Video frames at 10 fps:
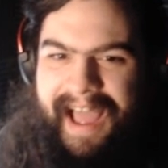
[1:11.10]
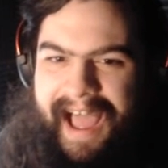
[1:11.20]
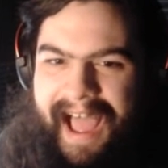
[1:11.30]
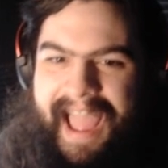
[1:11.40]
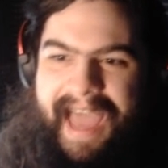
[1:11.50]

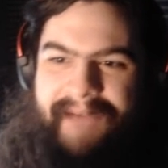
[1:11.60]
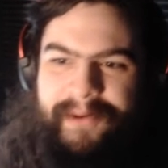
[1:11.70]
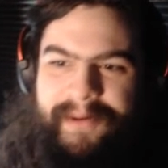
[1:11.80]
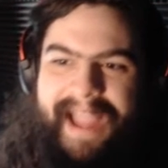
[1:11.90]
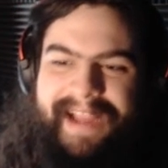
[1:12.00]
I have
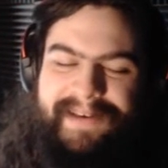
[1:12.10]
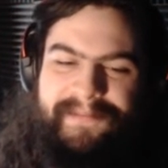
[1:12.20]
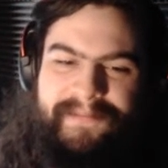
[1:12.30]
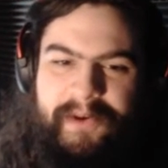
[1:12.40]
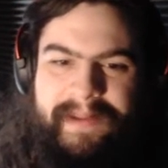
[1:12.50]

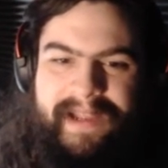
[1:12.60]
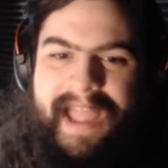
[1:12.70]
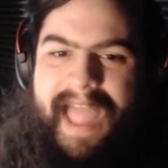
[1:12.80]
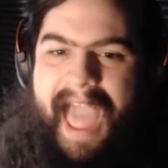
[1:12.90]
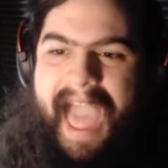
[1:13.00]
arachnophobia.
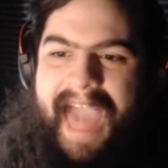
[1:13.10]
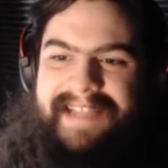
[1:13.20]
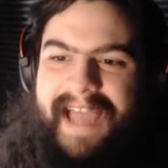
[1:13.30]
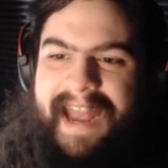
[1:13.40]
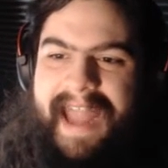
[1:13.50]
And
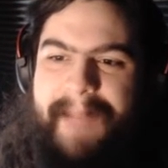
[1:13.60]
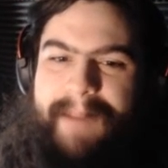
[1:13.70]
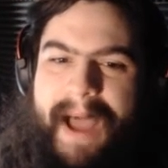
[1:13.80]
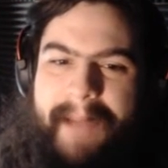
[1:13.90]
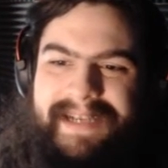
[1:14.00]
it's got head
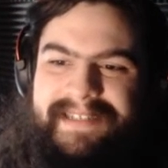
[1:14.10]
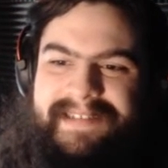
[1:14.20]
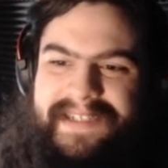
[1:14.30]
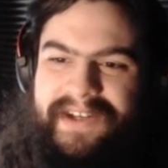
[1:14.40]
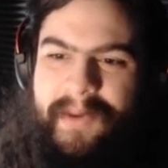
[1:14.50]
bobbing to
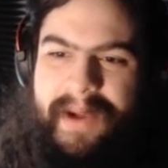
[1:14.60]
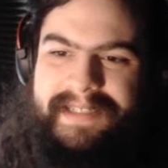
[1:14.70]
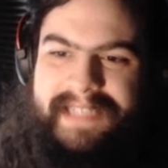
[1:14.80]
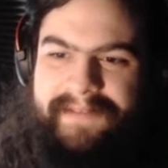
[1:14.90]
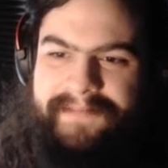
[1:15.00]
zero on
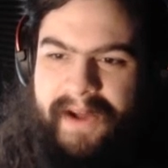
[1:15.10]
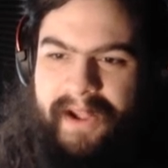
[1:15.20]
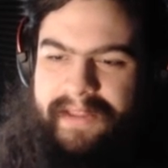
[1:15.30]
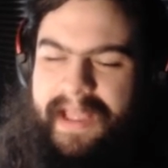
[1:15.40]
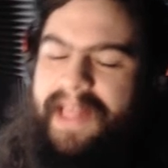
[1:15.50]

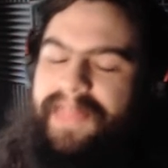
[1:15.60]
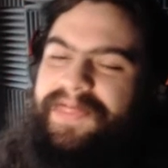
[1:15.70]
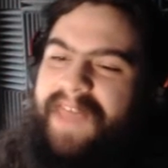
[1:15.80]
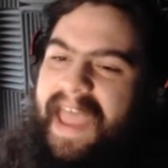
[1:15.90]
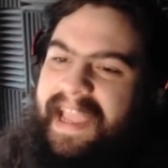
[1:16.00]
default.
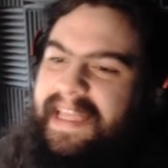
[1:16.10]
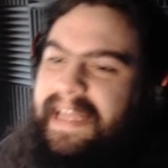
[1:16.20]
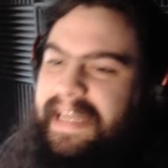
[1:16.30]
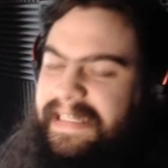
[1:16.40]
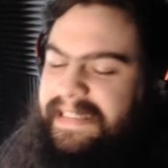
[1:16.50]
Thank
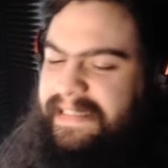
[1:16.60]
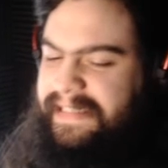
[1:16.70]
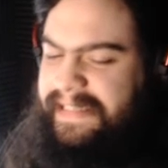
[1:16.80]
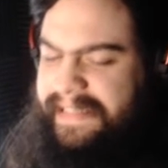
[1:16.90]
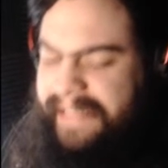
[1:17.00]

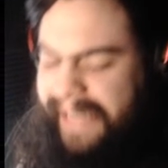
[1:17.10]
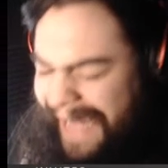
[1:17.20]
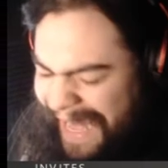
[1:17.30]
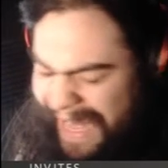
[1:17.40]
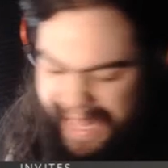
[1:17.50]

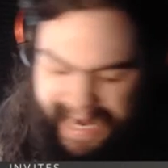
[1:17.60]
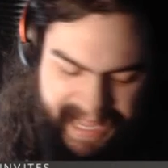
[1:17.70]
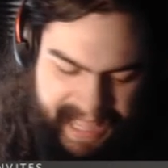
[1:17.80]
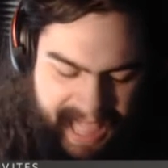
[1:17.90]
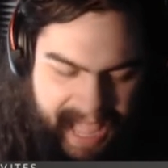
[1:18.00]
God
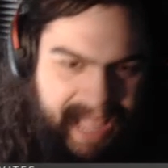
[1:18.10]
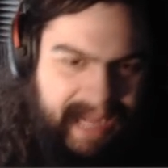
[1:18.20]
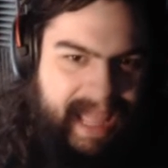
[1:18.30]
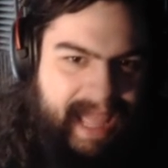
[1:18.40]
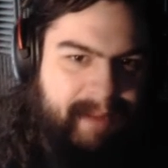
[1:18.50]
I
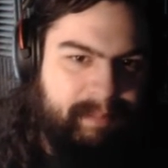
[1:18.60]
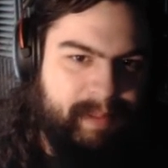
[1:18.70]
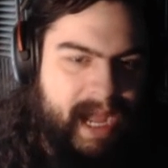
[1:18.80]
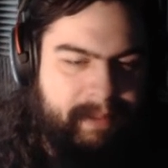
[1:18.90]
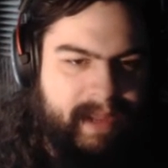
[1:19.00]
hate head
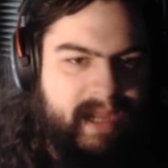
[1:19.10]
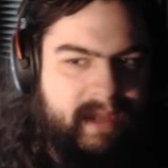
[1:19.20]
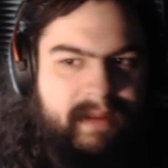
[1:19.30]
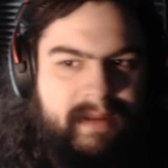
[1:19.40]
bobbing.